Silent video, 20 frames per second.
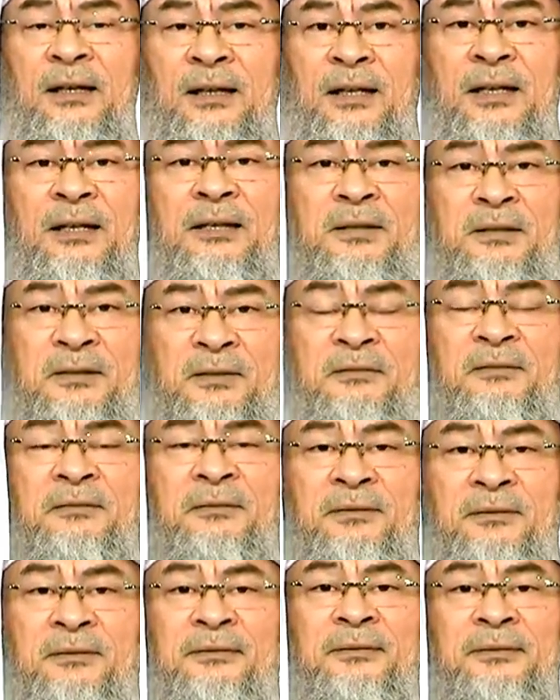is
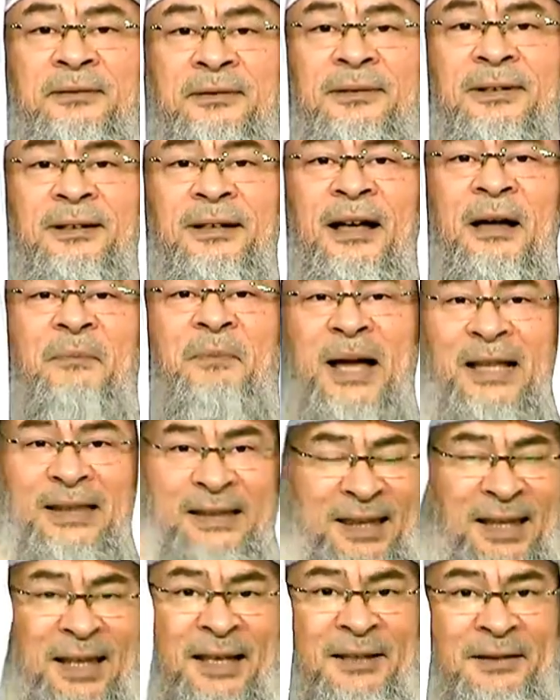a bad
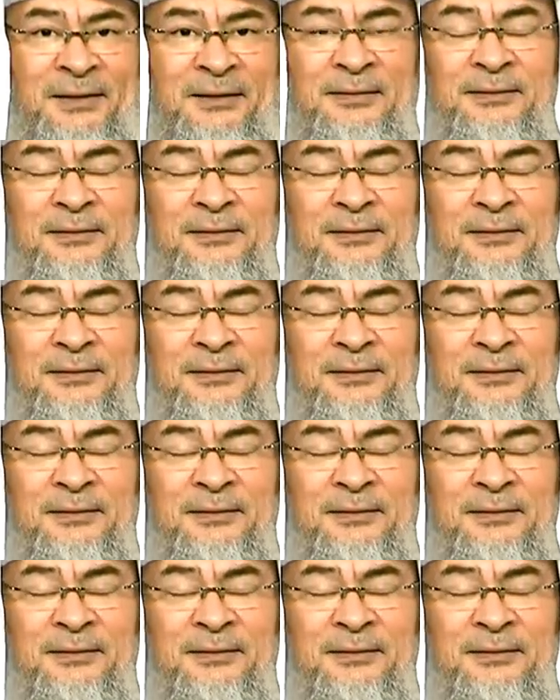thing.